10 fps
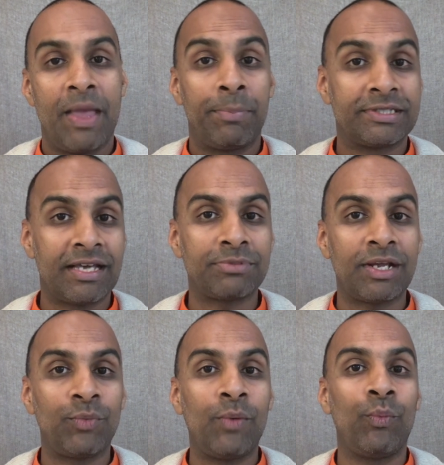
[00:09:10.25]
But
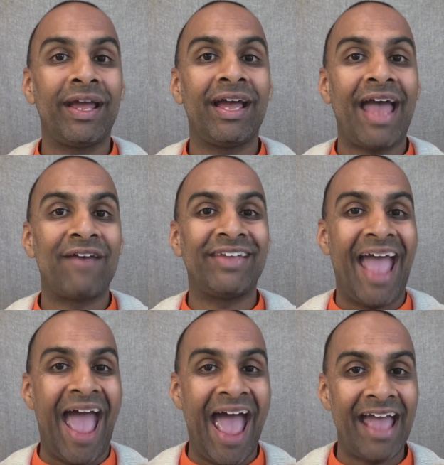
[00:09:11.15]
sometimes when
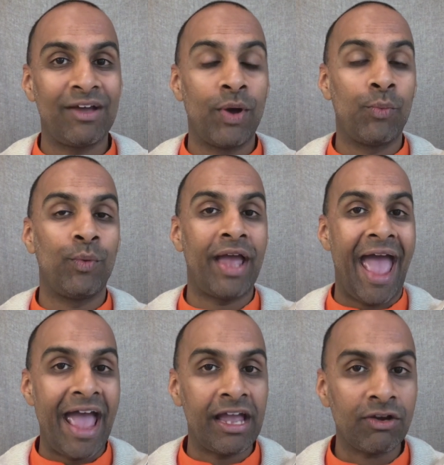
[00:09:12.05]
we're
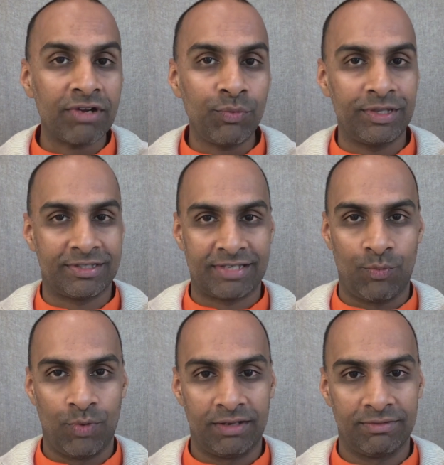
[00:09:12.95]
angry with
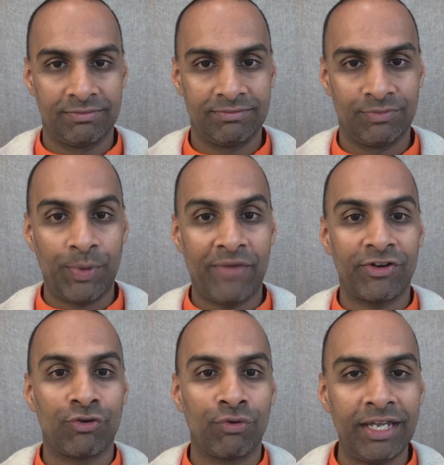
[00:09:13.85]
someone, when we have a
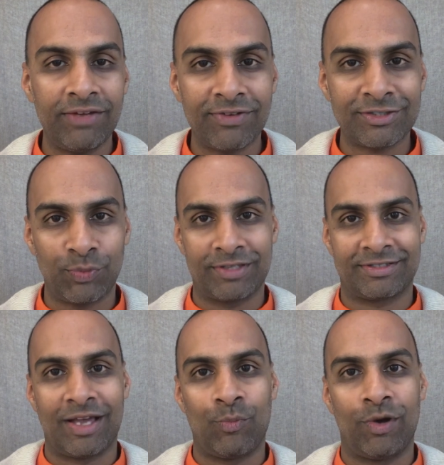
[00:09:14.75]
grievance with
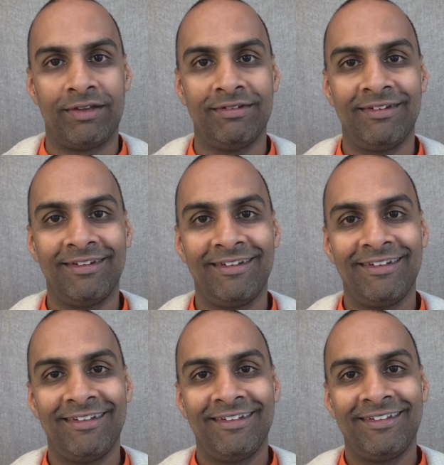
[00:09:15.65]
someone,
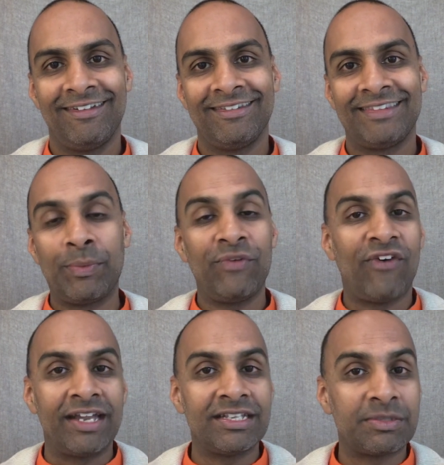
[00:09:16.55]
then we
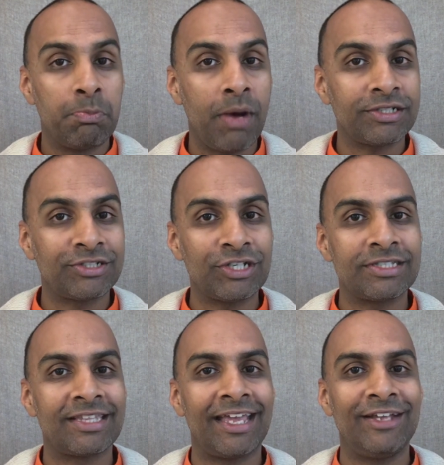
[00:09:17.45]
find as much
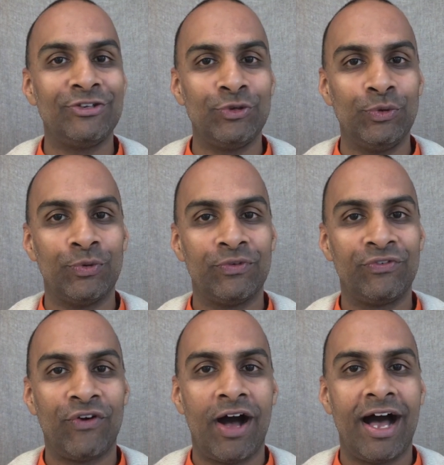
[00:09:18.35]
as they do
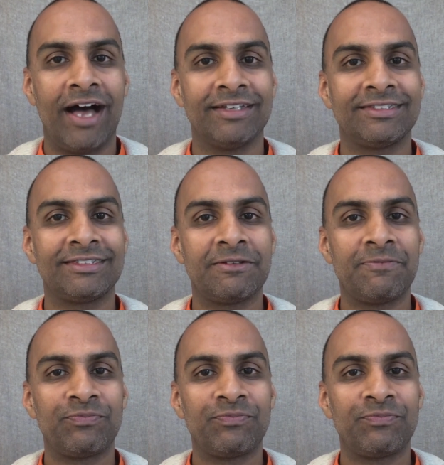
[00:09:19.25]
for us,